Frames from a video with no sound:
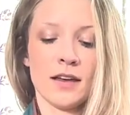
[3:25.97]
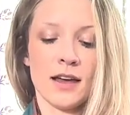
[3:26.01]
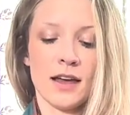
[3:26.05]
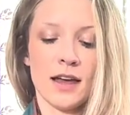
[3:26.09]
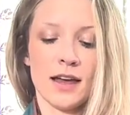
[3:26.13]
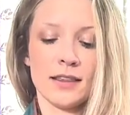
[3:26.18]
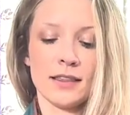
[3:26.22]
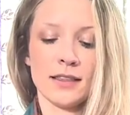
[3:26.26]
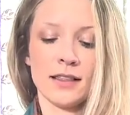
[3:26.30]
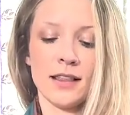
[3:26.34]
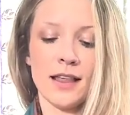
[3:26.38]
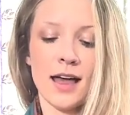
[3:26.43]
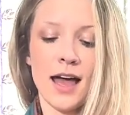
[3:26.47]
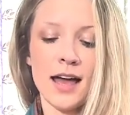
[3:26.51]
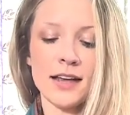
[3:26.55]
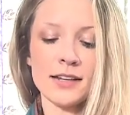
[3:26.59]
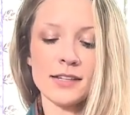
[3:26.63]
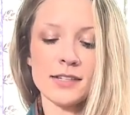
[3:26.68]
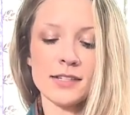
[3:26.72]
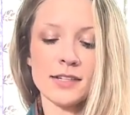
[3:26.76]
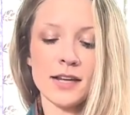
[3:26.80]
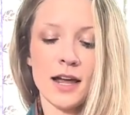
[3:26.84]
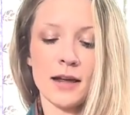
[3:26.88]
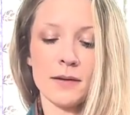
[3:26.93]
And
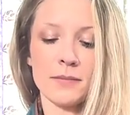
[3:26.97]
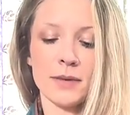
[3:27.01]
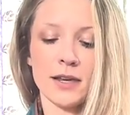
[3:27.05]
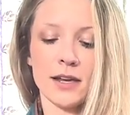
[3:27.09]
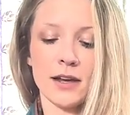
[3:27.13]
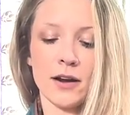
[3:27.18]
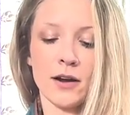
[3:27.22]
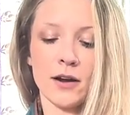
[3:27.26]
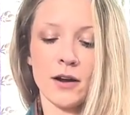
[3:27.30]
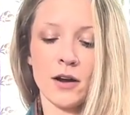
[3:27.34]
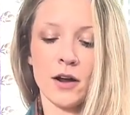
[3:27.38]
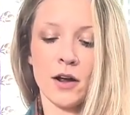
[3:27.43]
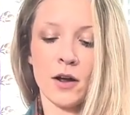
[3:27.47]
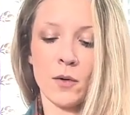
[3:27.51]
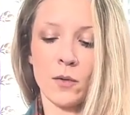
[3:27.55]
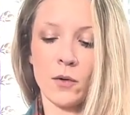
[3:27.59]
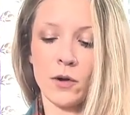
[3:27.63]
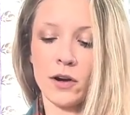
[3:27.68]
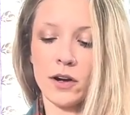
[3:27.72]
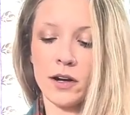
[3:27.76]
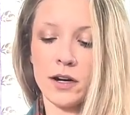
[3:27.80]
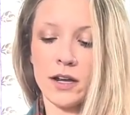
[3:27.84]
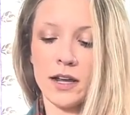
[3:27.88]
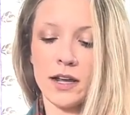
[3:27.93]
last time here,
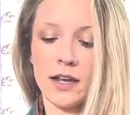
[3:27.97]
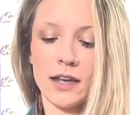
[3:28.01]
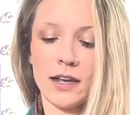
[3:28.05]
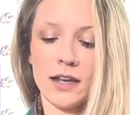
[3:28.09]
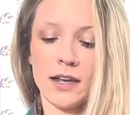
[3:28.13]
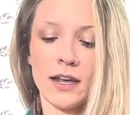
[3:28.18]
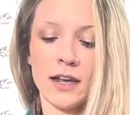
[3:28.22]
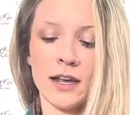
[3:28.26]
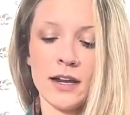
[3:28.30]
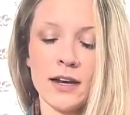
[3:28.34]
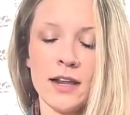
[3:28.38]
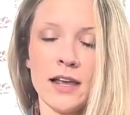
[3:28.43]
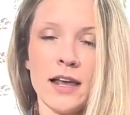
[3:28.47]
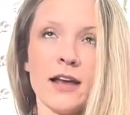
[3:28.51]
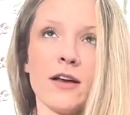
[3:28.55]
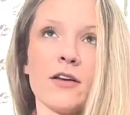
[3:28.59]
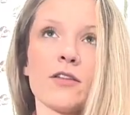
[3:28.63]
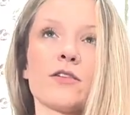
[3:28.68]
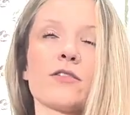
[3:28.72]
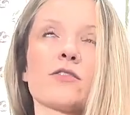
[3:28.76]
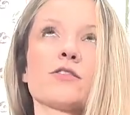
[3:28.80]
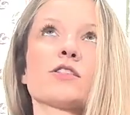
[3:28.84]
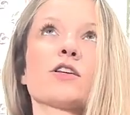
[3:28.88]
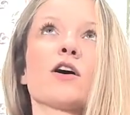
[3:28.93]
we're going to
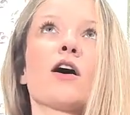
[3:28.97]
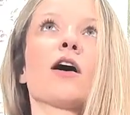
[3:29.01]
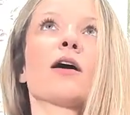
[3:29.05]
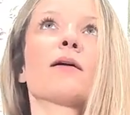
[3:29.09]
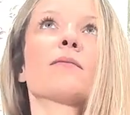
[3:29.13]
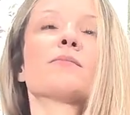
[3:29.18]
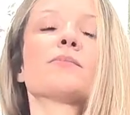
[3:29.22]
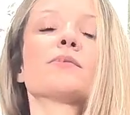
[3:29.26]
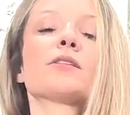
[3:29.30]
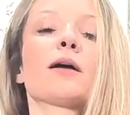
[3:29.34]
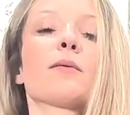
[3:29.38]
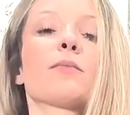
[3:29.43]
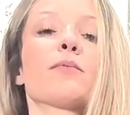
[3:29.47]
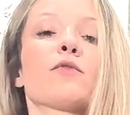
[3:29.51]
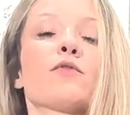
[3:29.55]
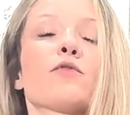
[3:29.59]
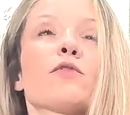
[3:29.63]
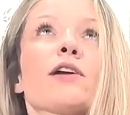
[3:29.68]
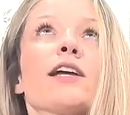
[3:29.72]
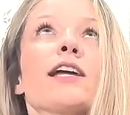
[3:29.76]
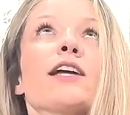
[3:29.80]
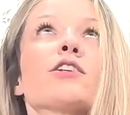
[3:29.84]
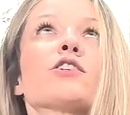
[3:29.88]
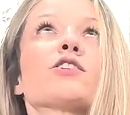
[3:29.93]
inhale those arms up,
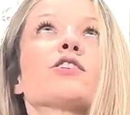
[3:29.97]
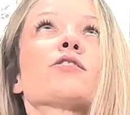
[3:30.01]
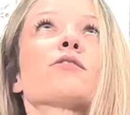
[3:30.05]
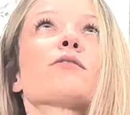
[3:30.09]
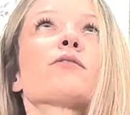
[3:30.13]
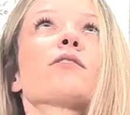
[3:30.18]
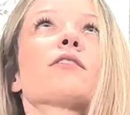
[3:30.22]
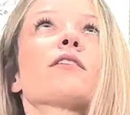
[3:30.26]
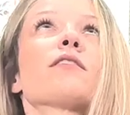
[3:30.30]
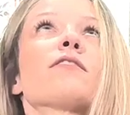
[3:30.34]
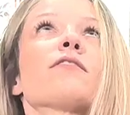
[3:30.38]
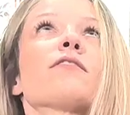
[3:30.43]
reach through the